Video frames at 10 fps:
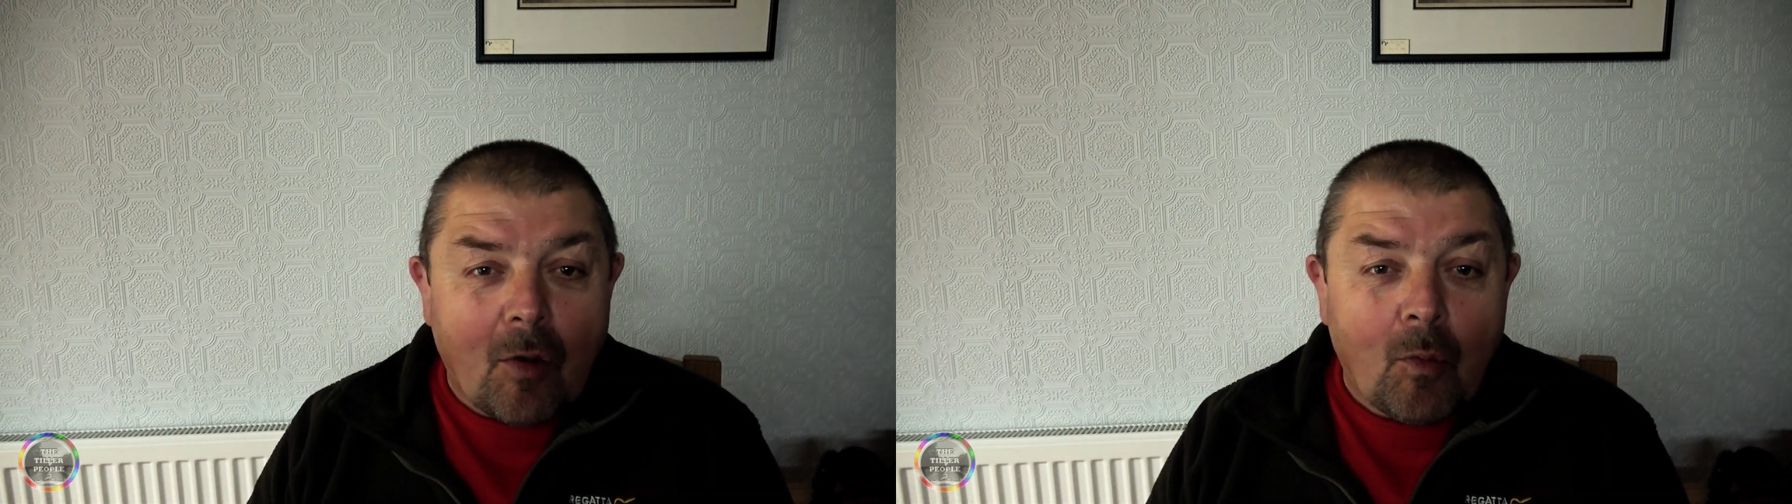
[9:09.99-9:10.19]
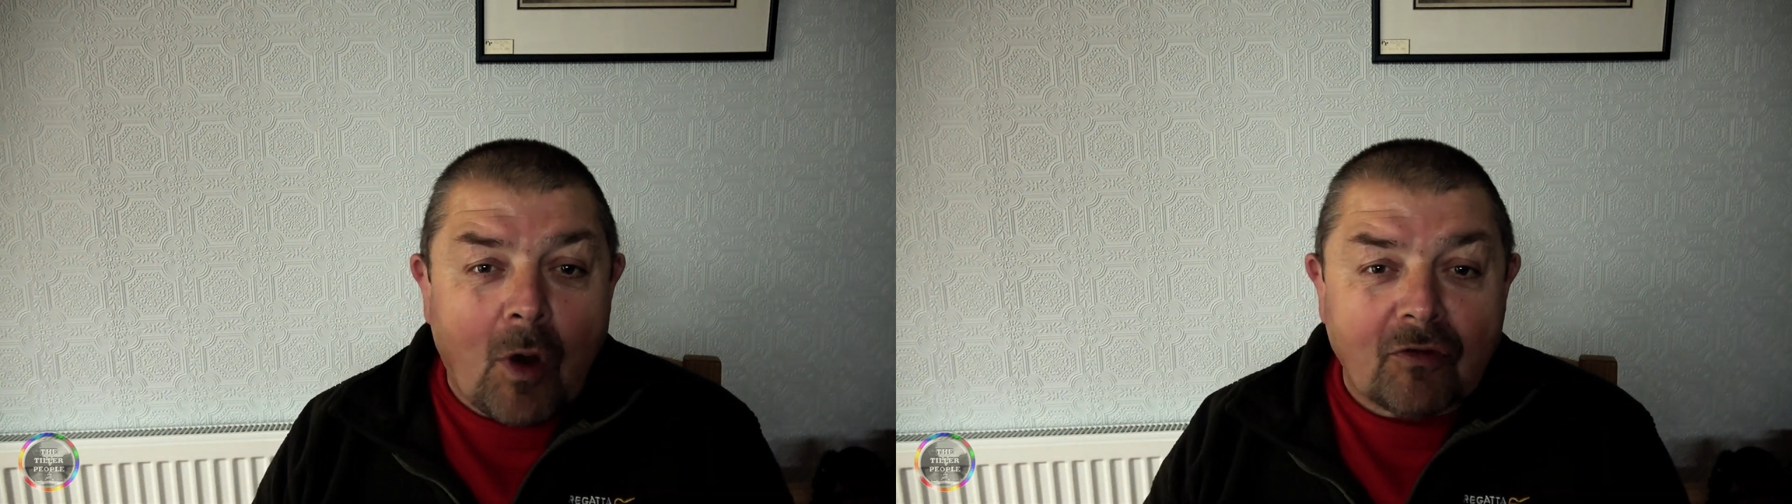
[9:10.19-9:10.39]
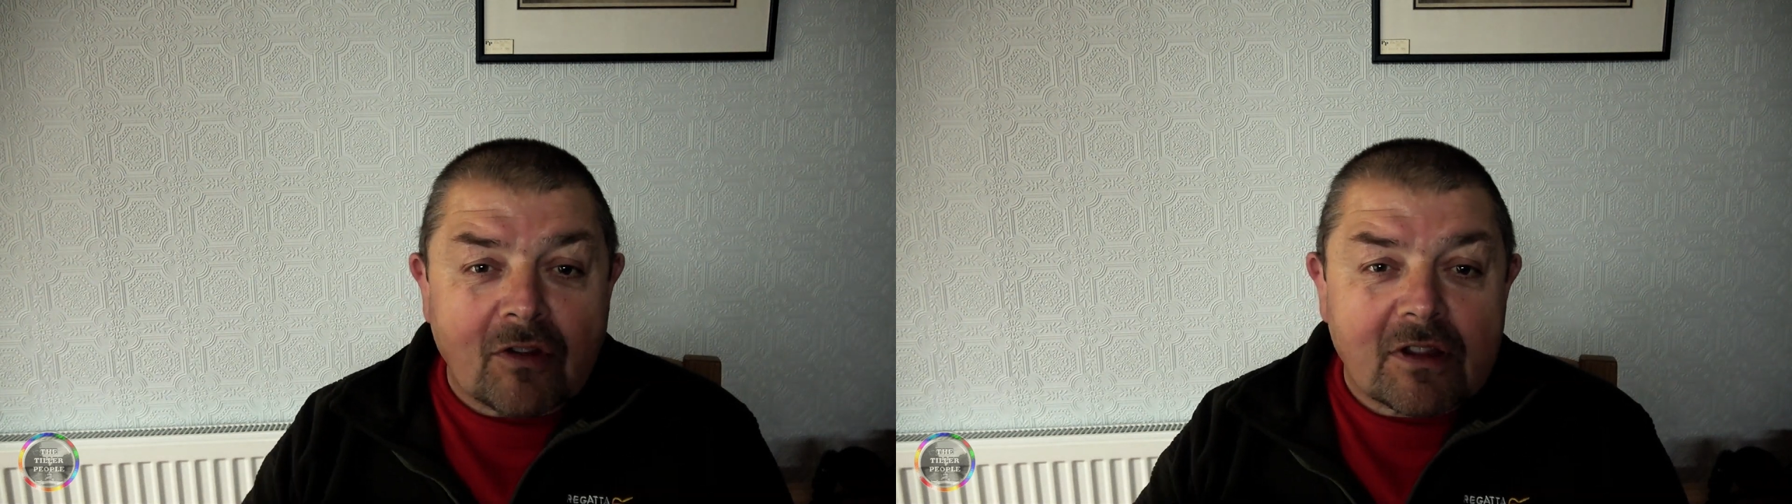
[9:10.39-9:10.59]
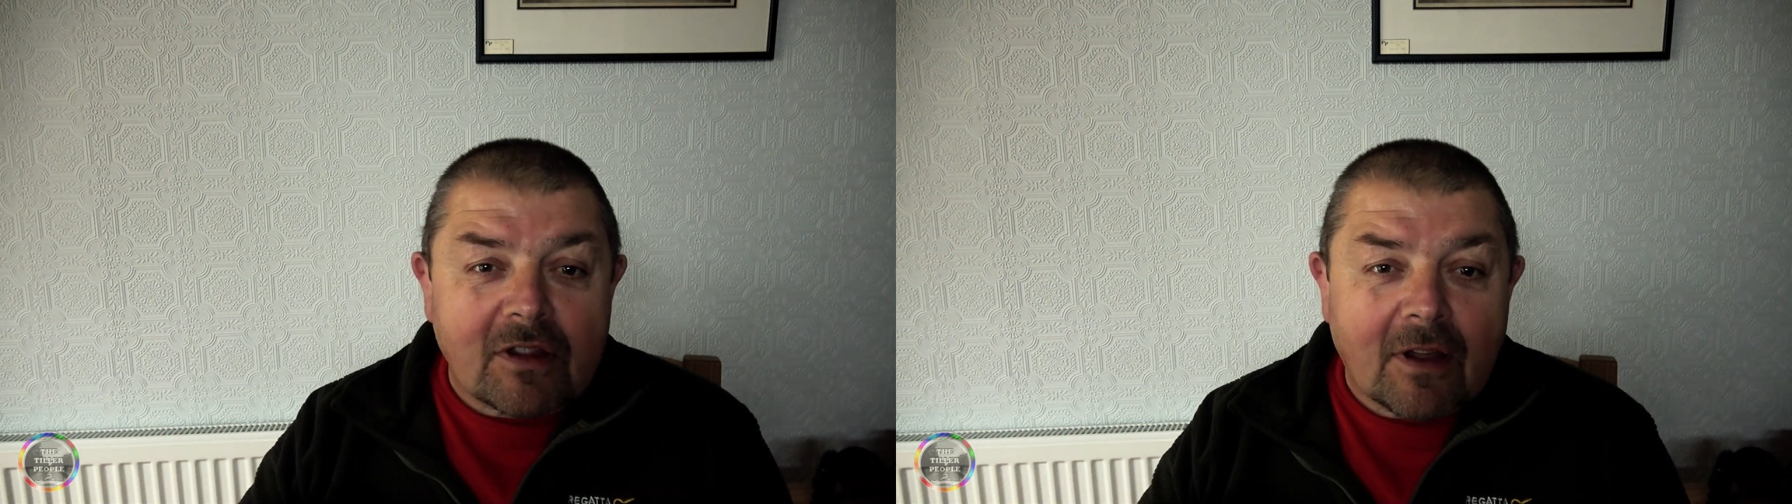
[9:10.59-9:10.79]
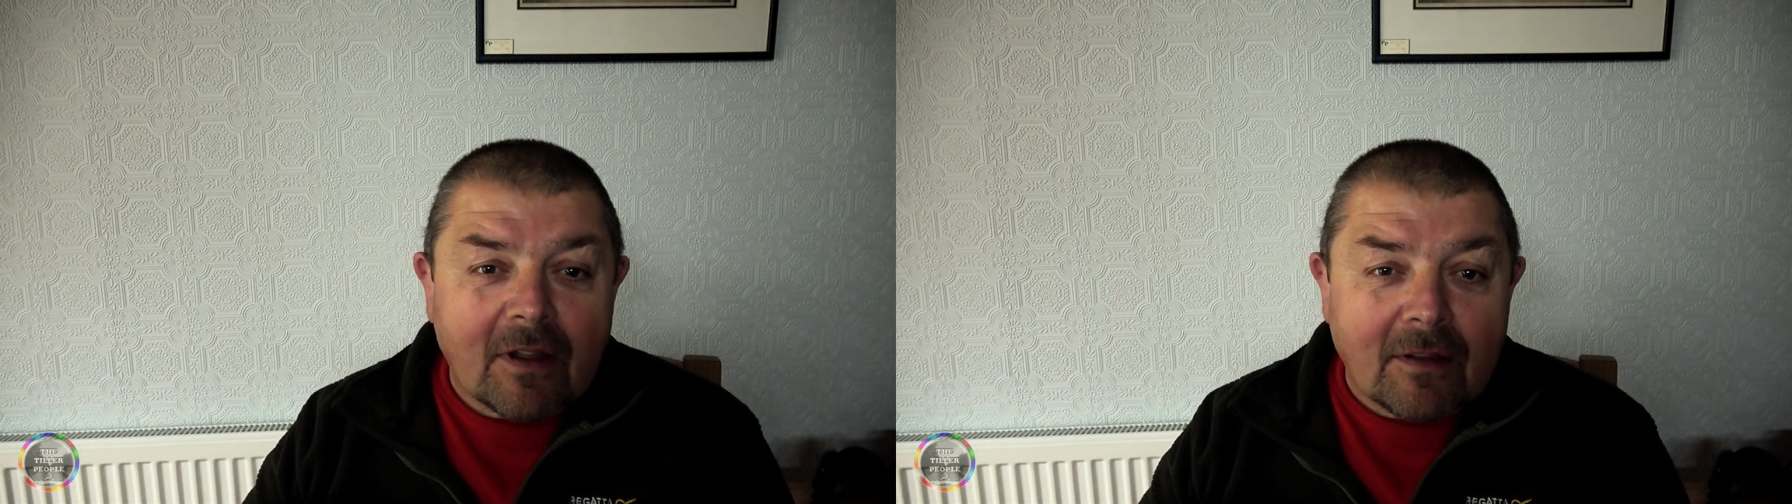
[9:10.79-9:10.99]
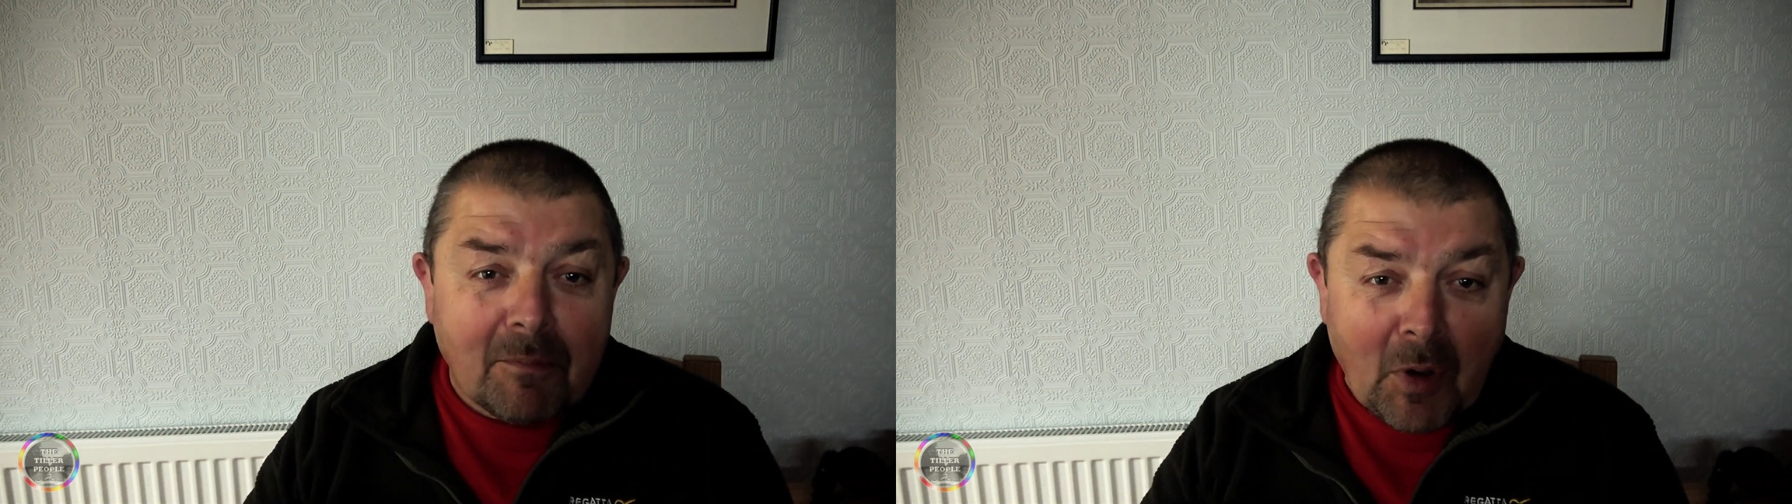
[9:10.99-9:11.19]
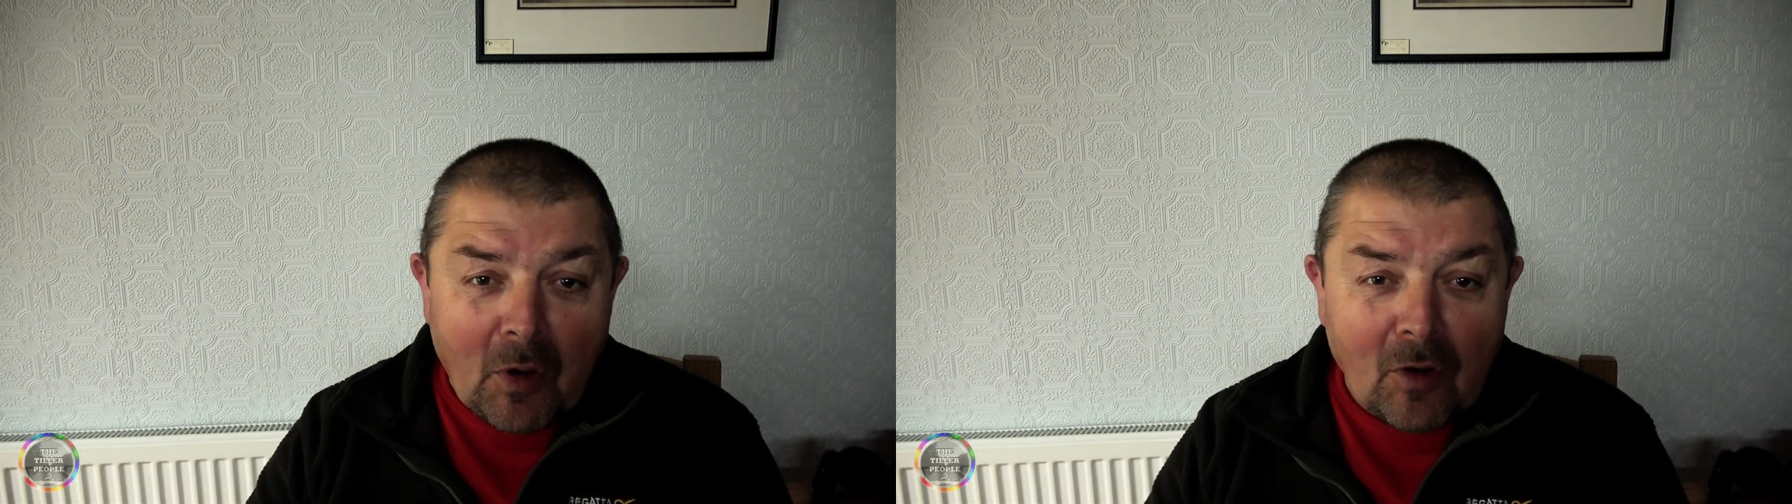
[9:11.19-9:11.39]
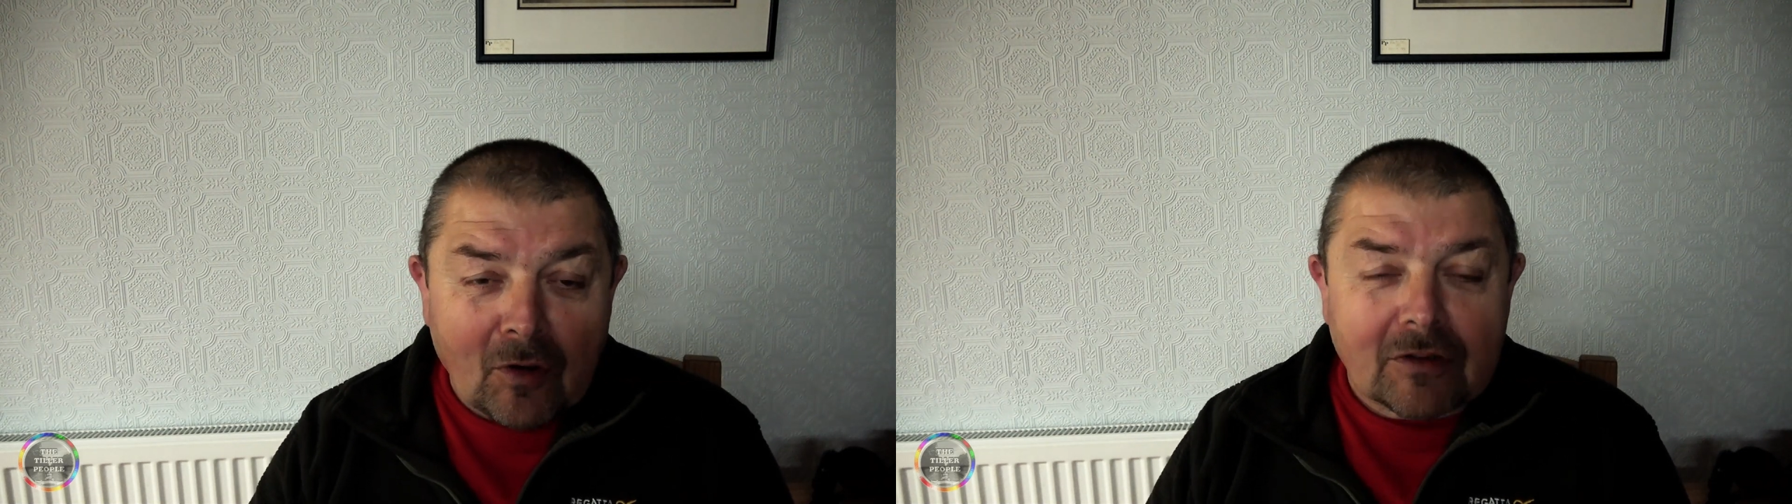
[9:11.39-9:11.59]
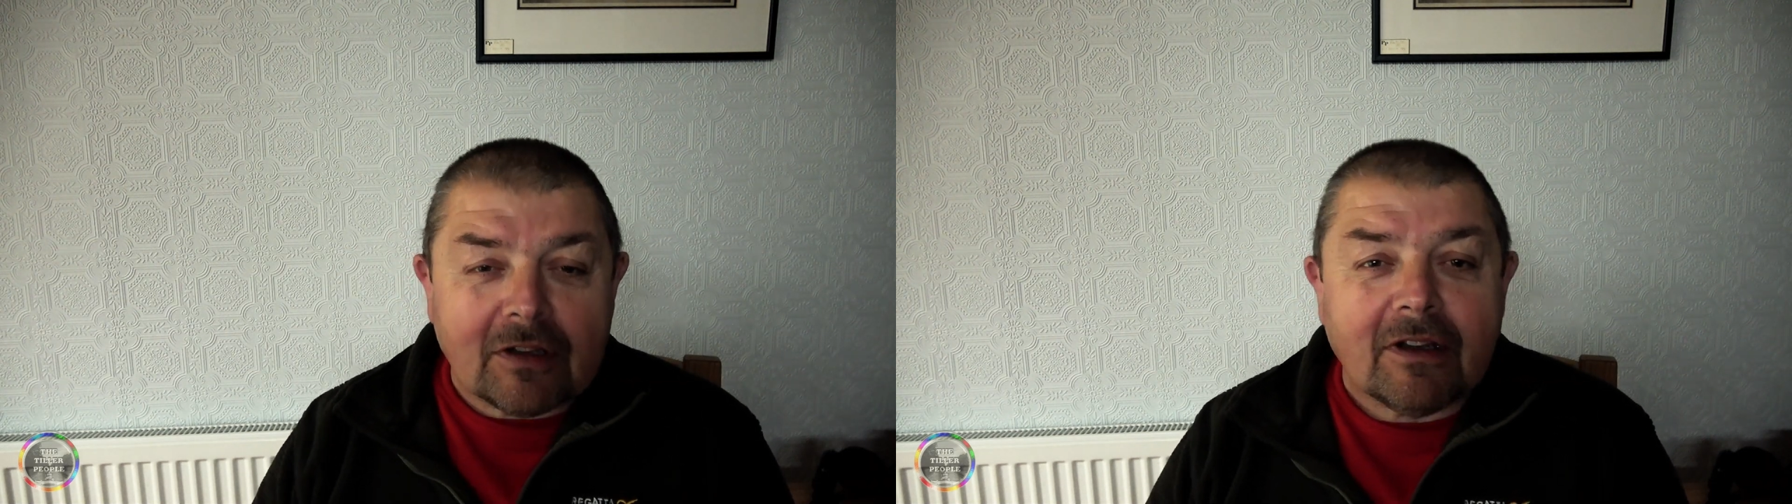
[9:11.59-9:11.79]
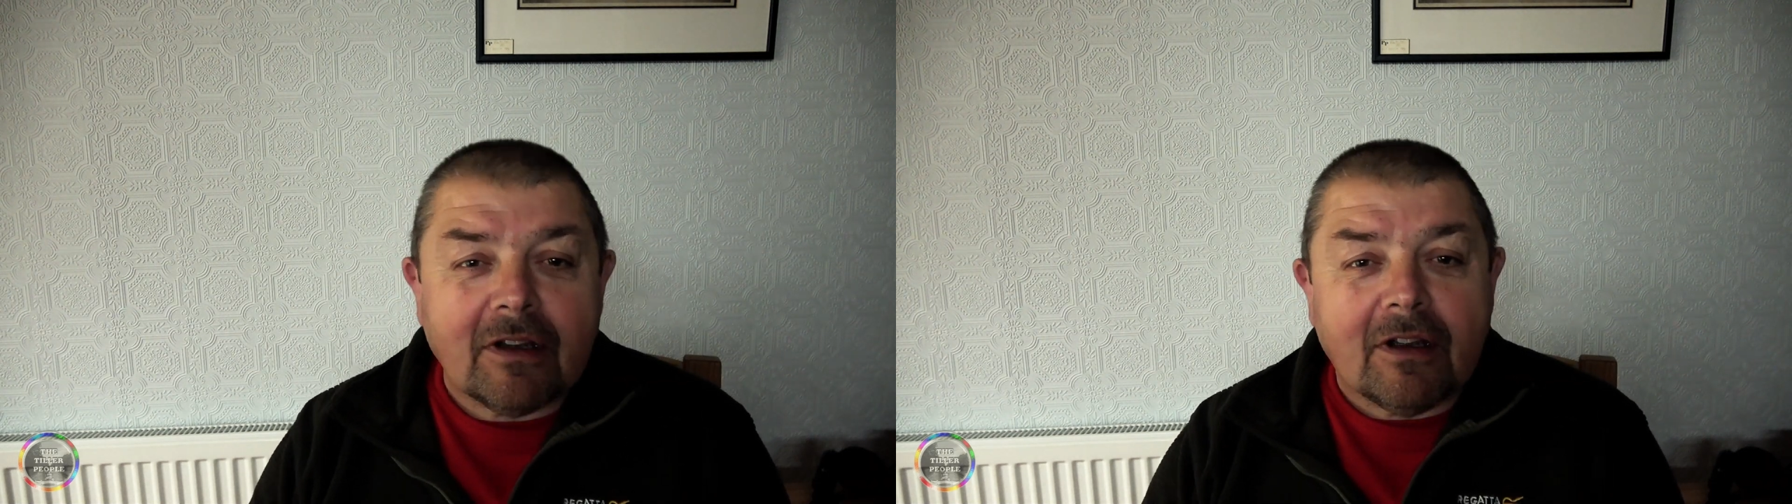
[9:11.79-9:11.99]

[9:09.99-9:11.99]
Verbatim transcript: once the boat